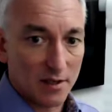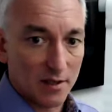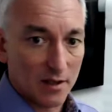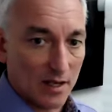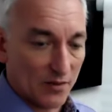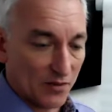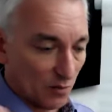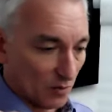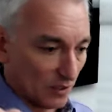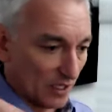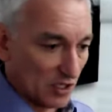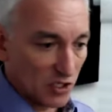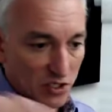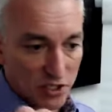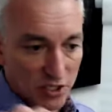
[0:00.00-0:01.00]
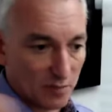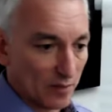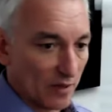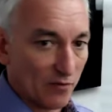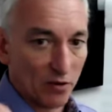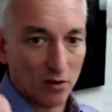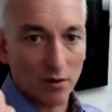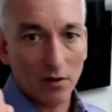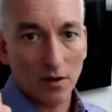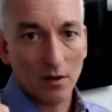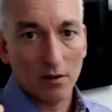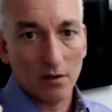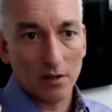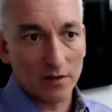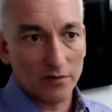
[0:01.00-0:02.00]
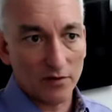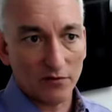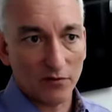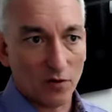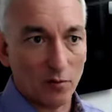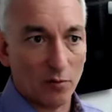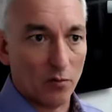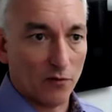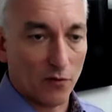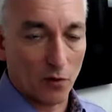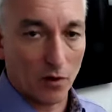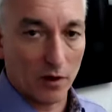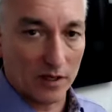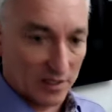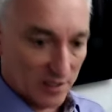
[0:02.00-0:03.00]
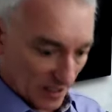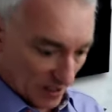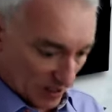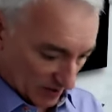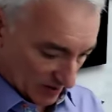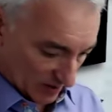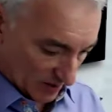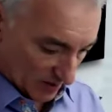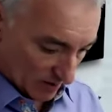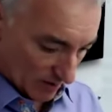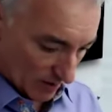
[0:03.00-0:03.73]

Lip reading: at the relationship level, even for organizations